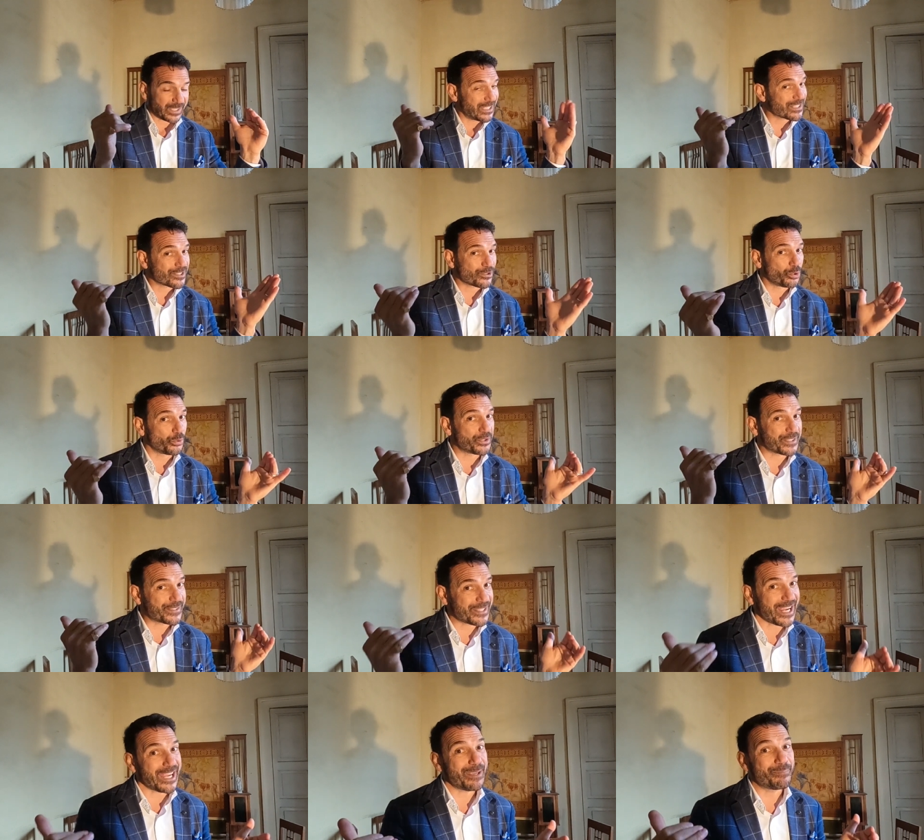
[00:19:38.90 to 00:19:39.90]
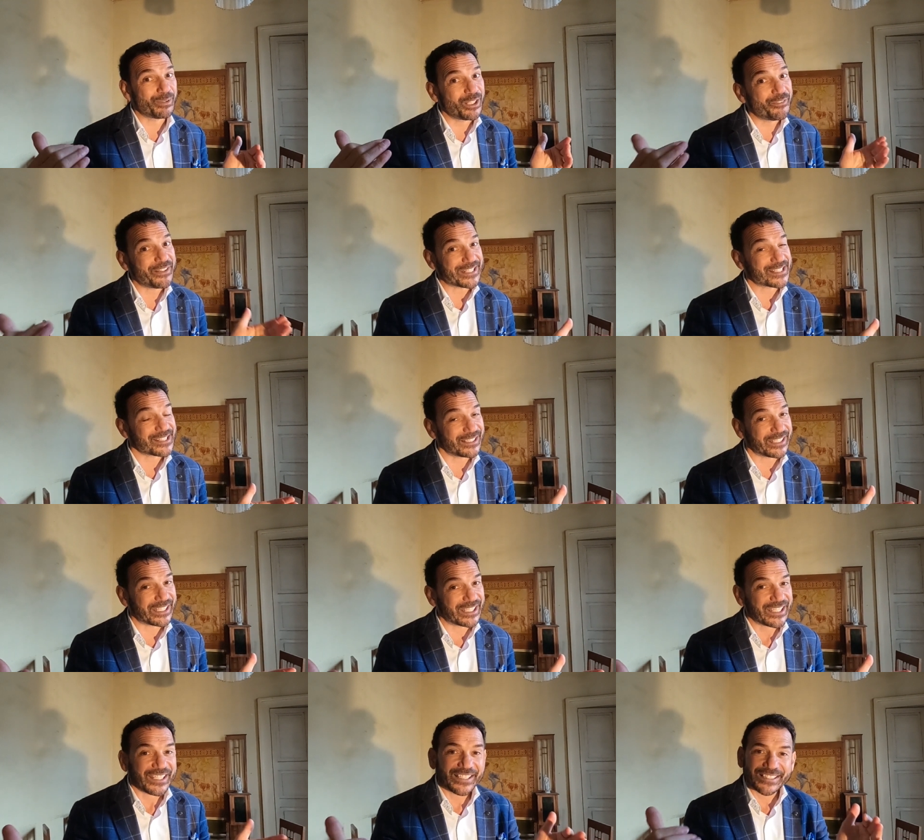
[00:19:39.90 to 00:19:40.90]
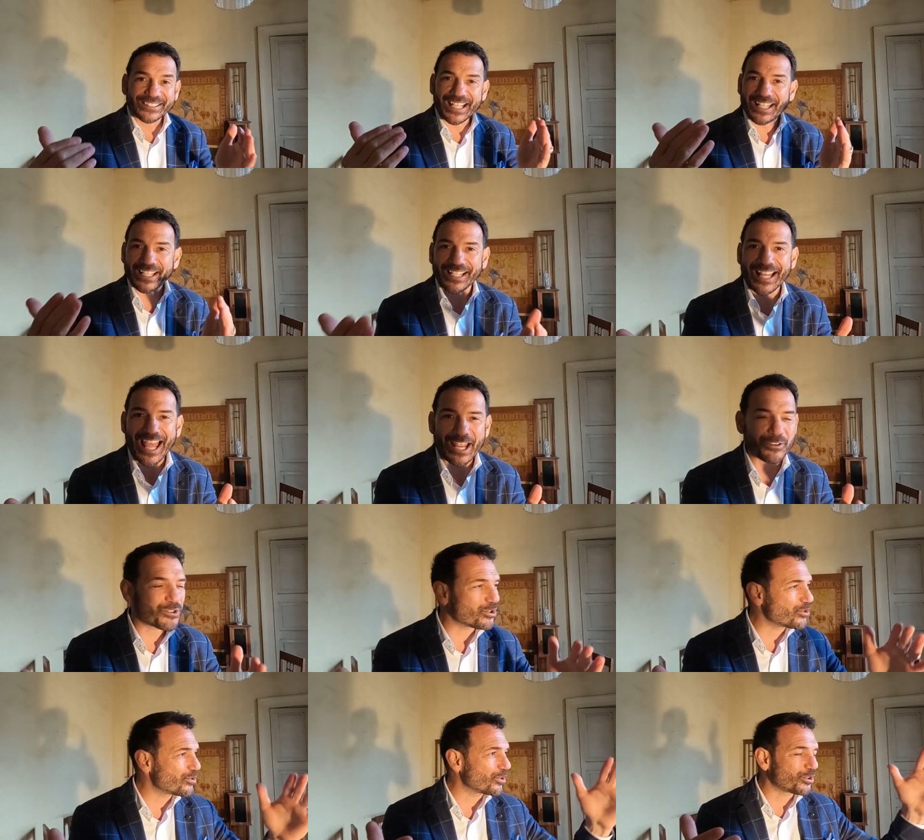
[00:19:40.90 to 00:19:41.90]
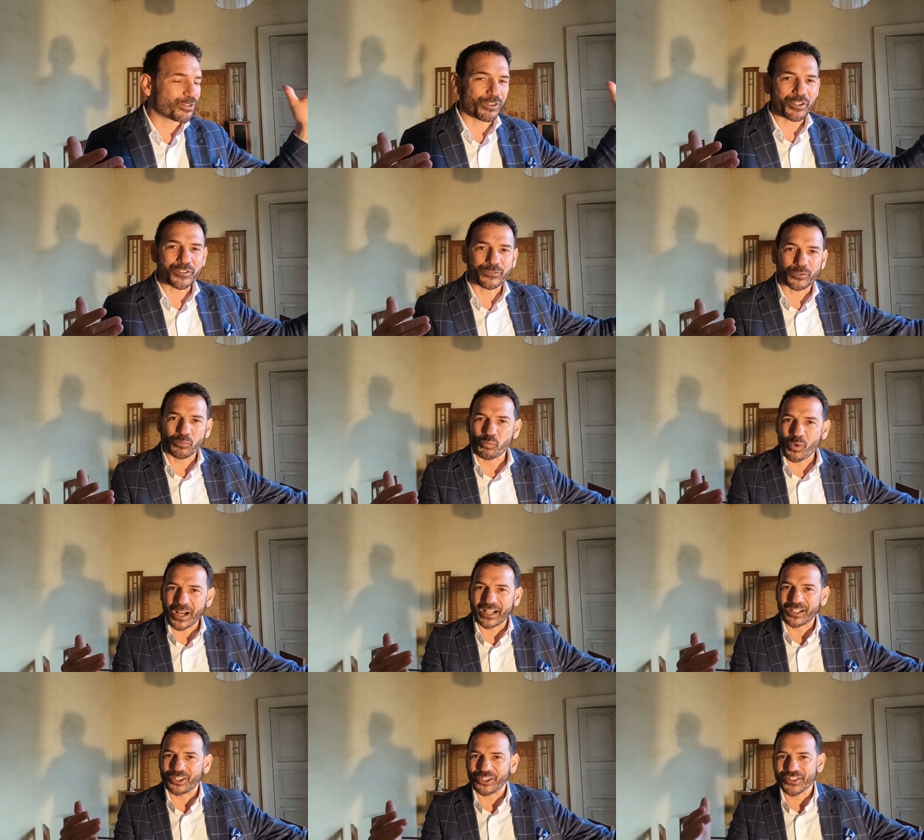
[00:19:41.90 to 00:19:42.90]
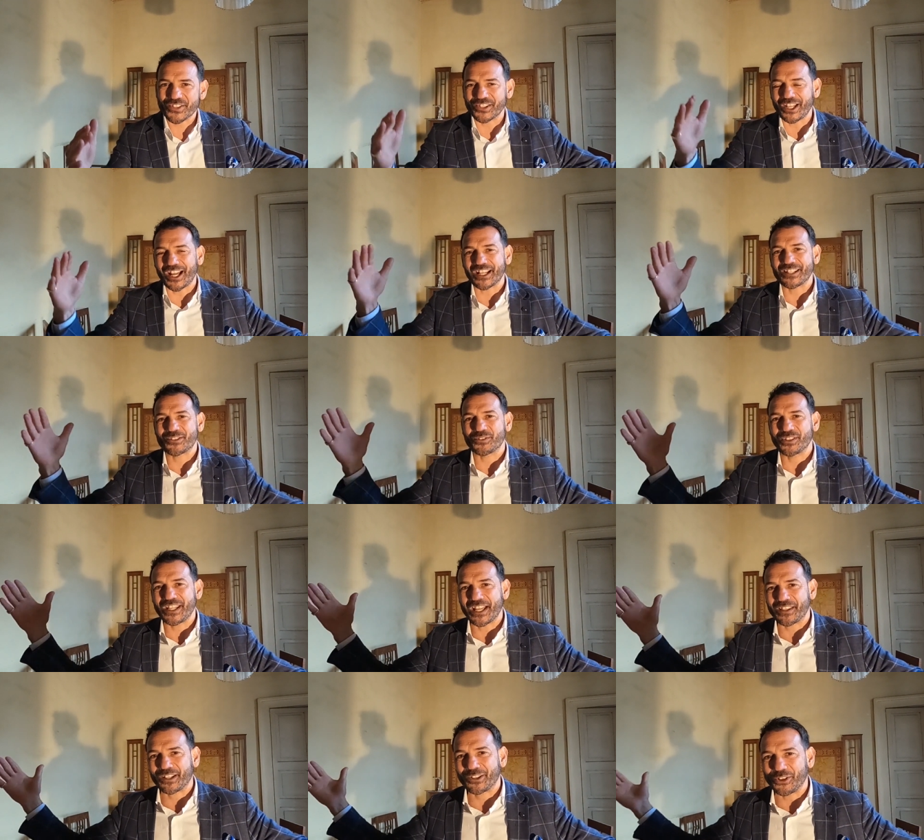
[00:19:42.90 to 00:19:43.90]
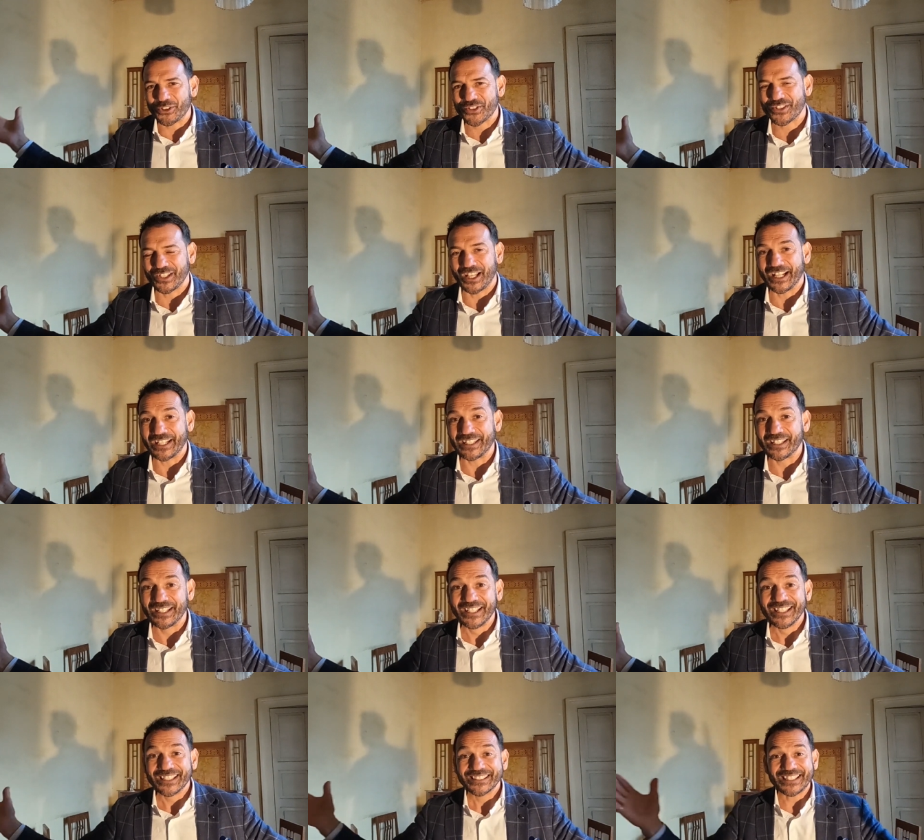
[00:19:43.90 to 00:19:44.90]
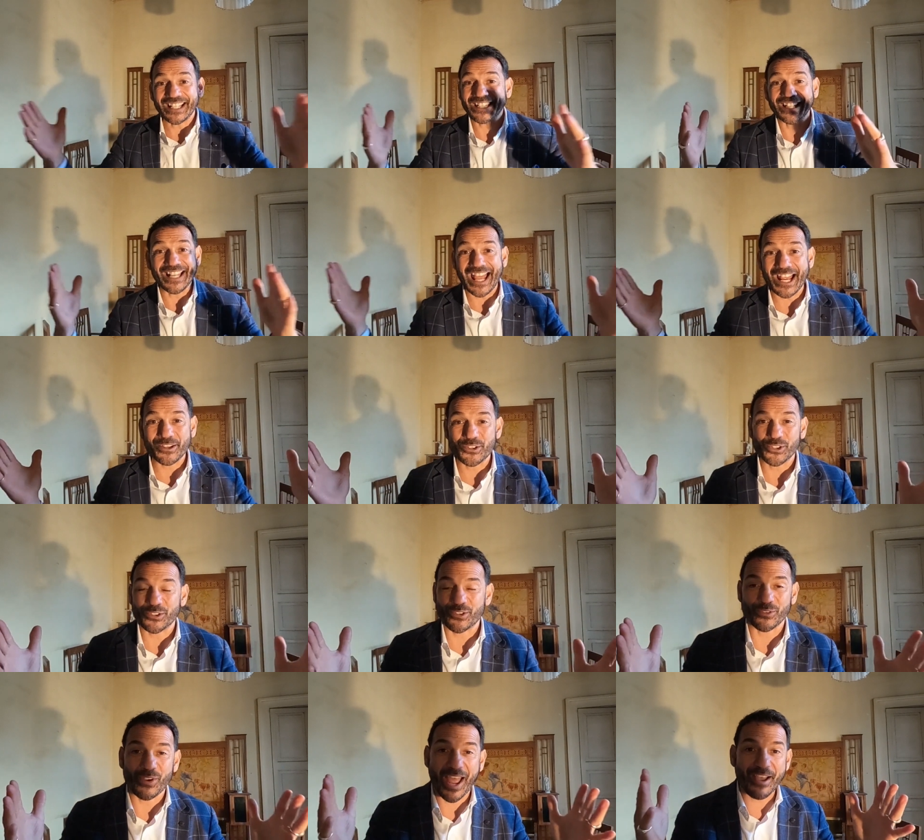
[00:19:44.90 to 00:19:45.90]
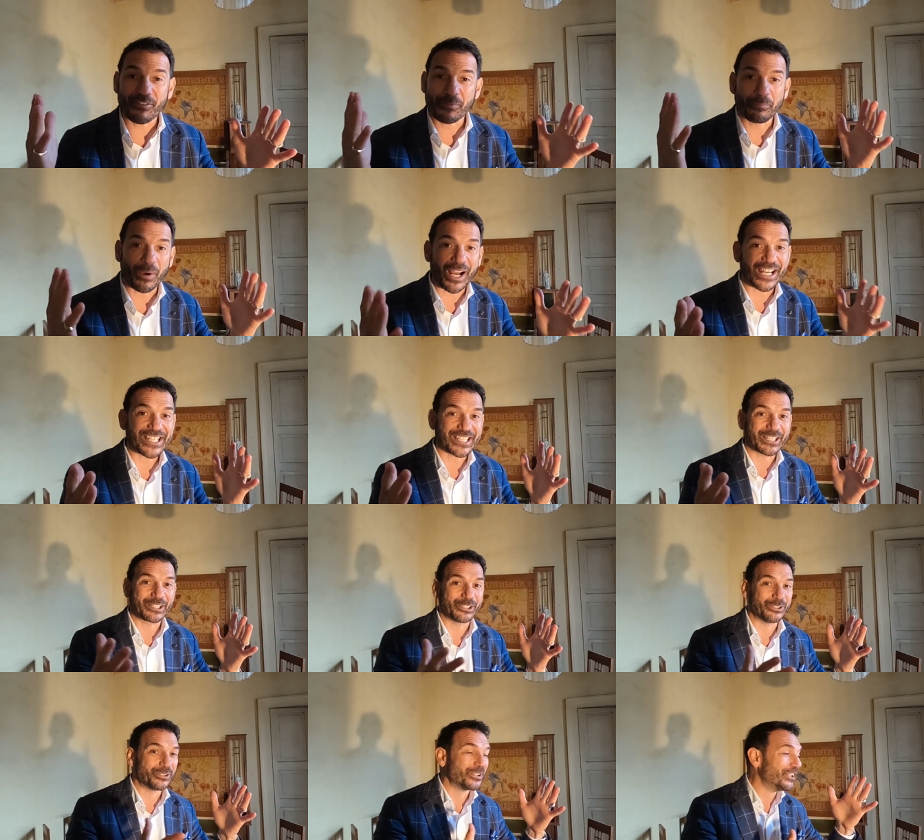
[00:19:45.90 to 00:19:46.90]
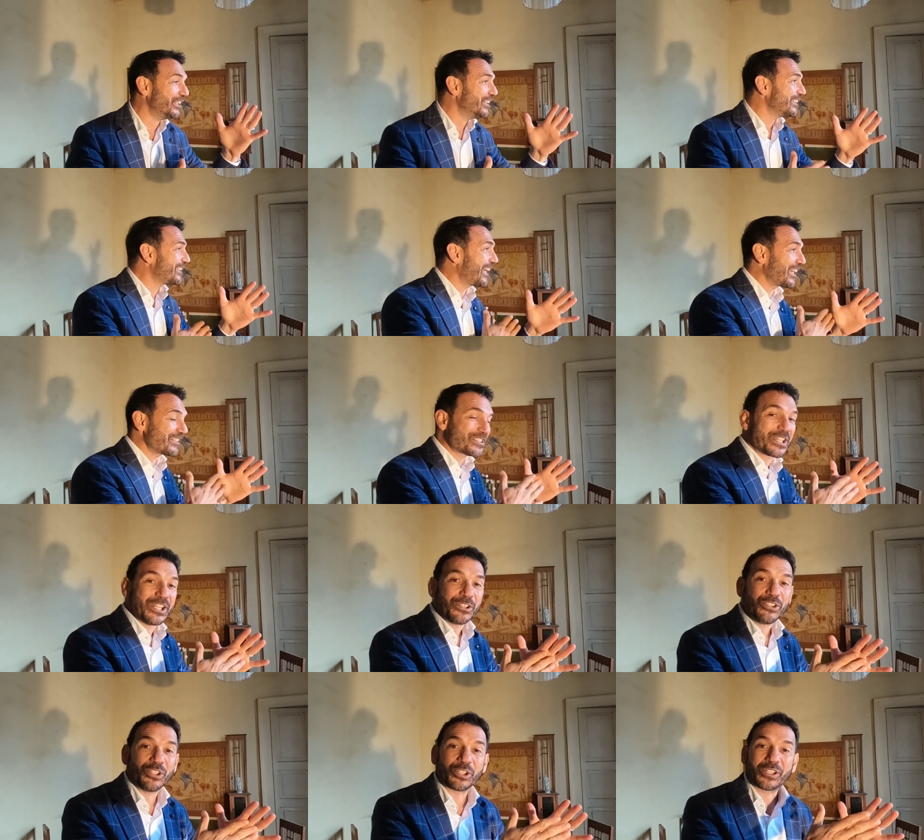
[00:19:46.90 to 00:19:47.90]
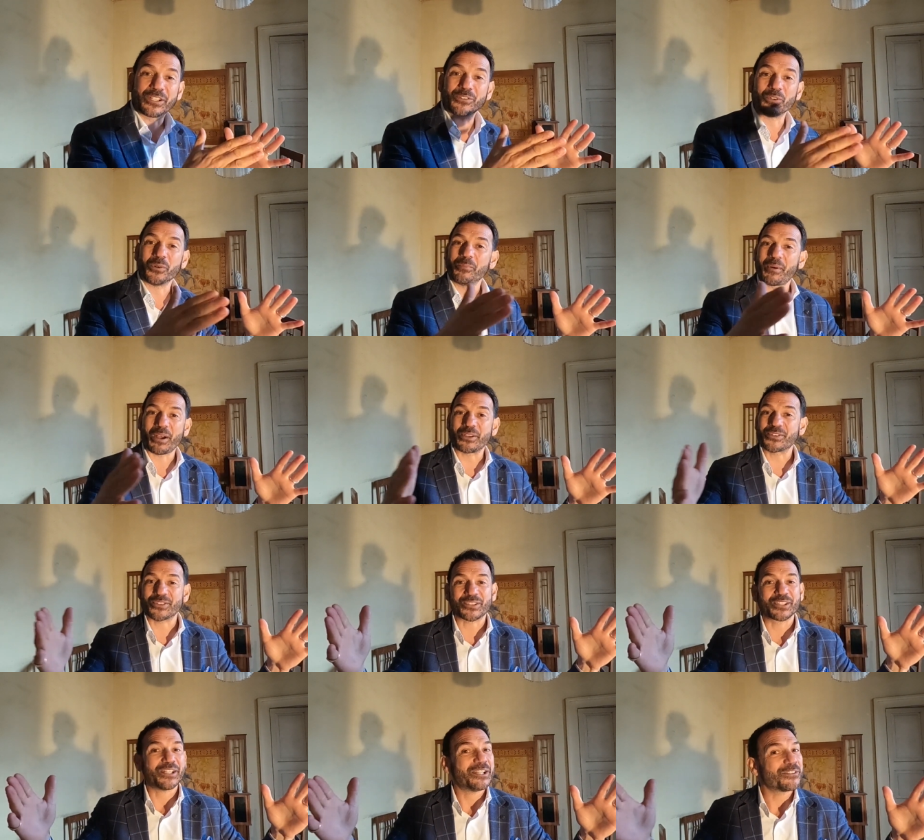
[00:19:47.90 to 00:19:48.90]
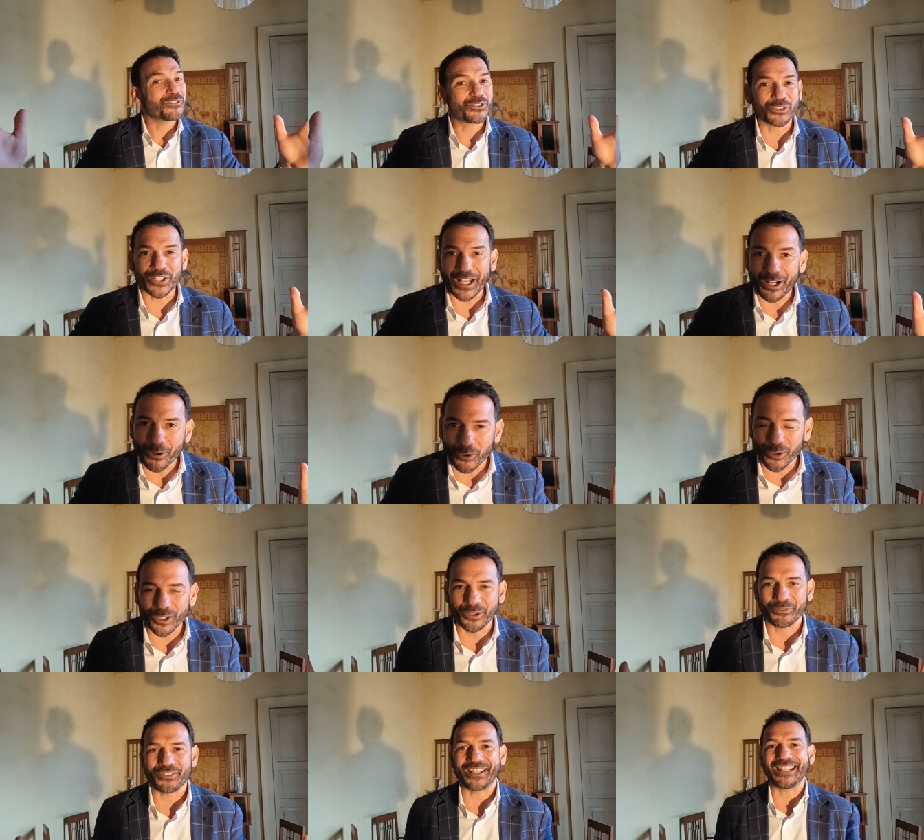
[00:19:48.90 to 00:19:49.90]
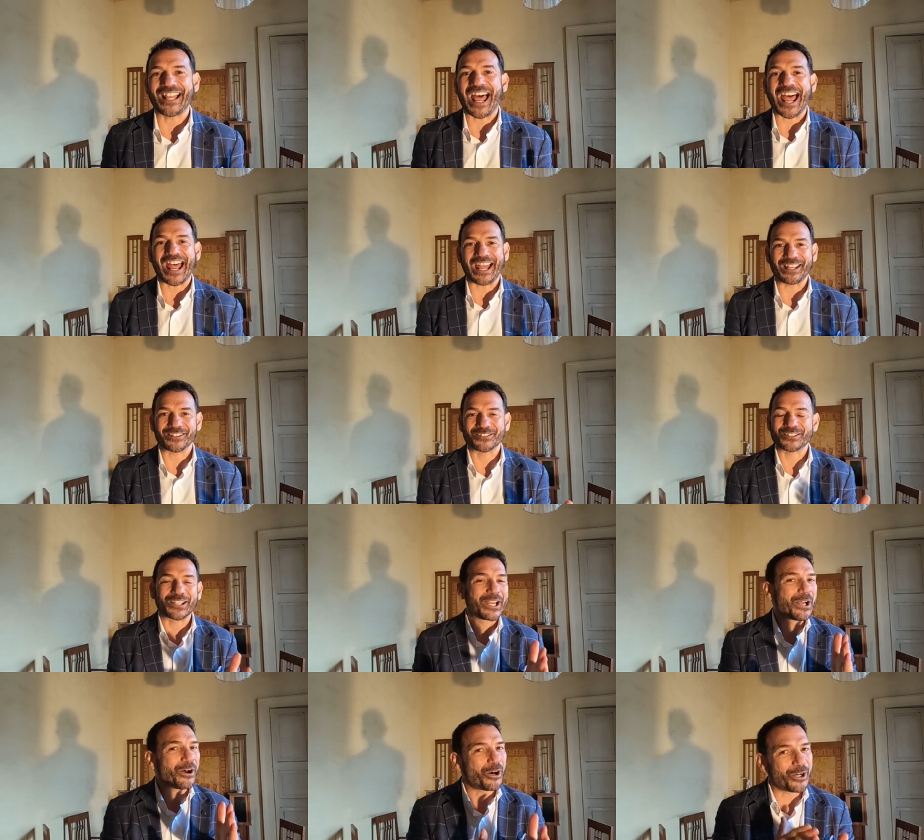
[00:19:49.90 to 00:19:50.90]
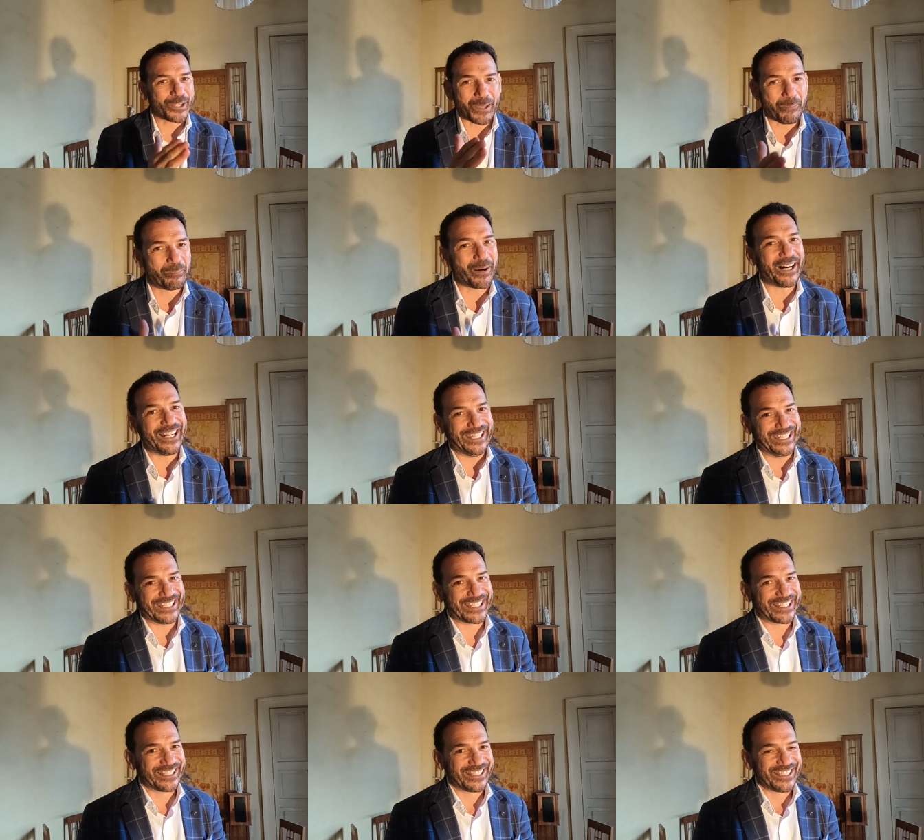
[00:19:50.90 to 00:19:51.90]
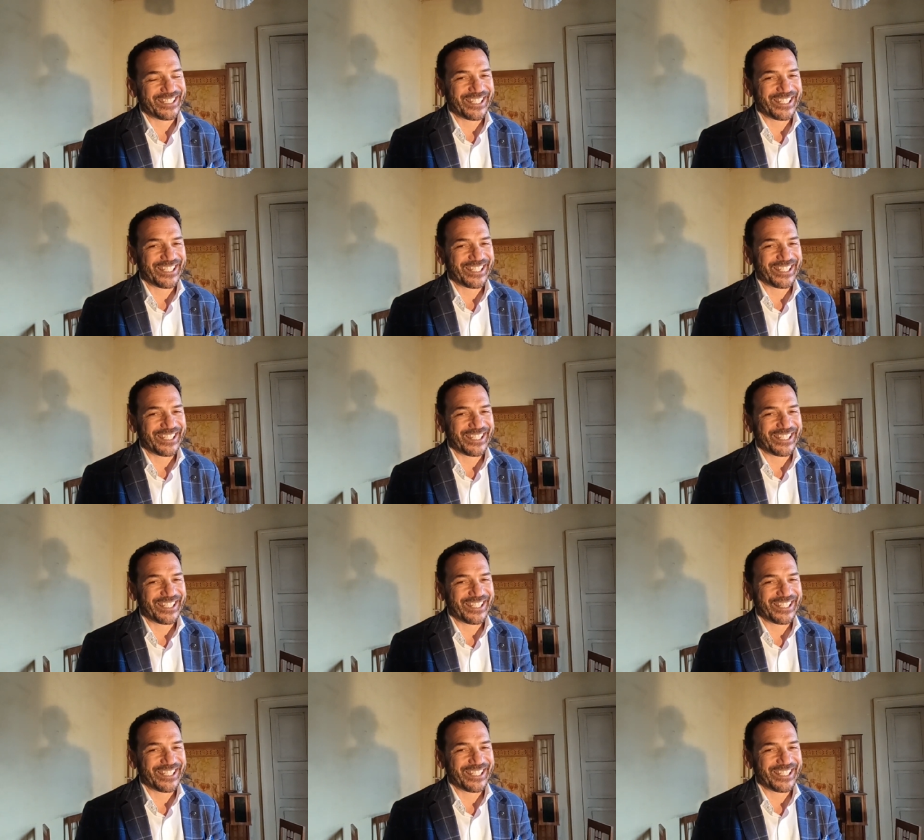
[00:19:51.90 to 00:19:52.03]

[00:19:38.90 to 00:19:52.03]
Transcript: It's called the Table of Italy. That allows you to cross from one coast line to the other coast line. That allows you to have a bicycle that you can almost do the whole of the land on a bike.